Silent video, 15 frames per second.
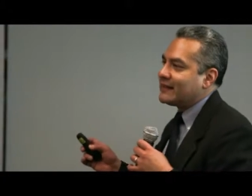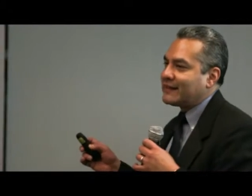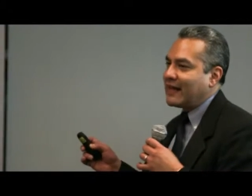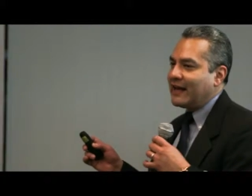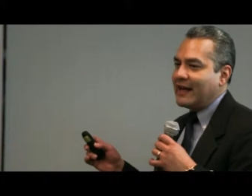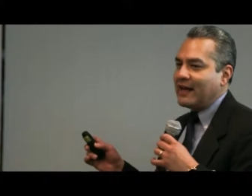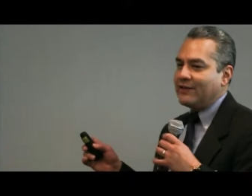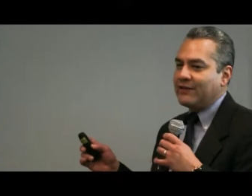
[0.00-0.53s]
is
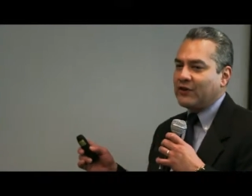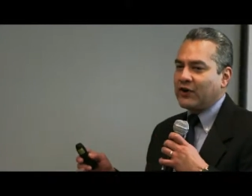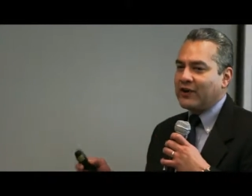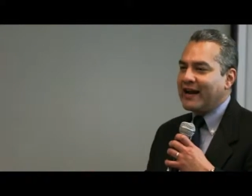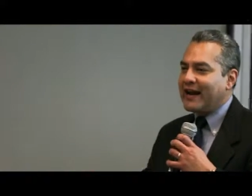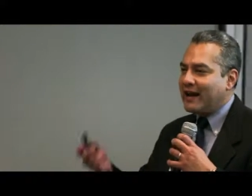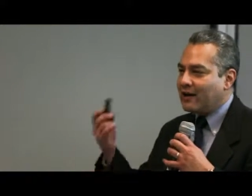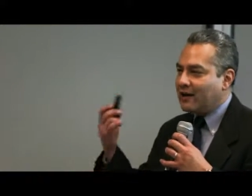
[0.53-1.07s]
that if you're
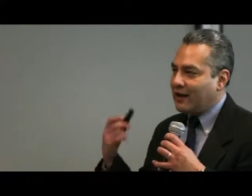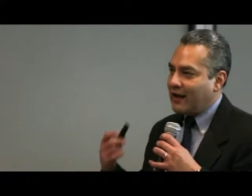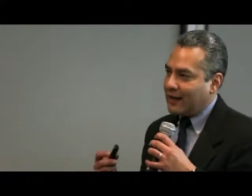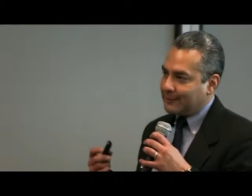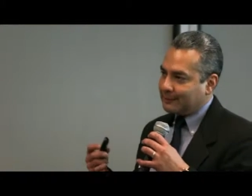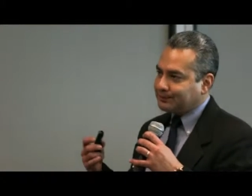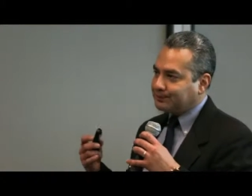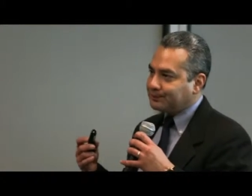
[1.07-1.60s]
an
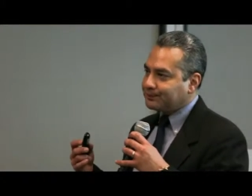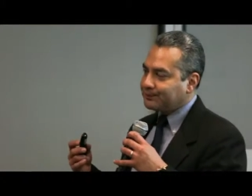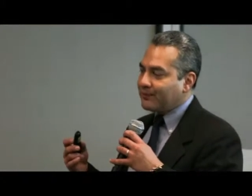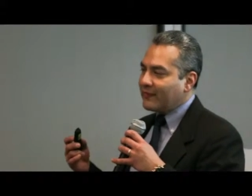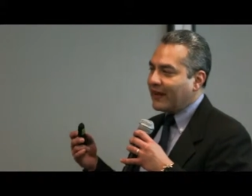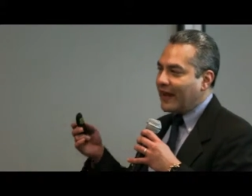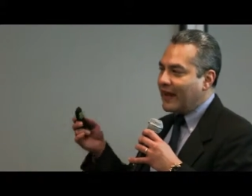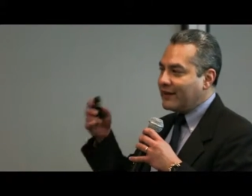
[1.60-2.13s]
airline
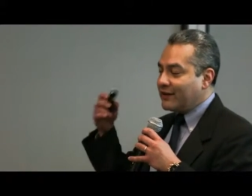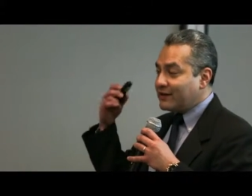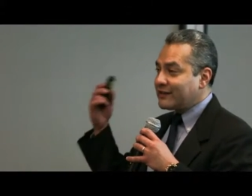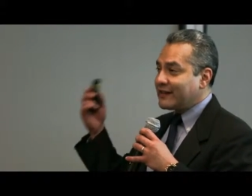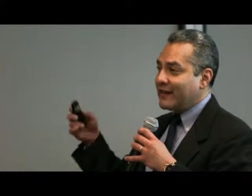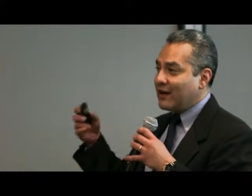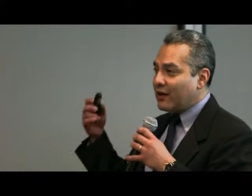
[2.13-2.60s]
and you're saying,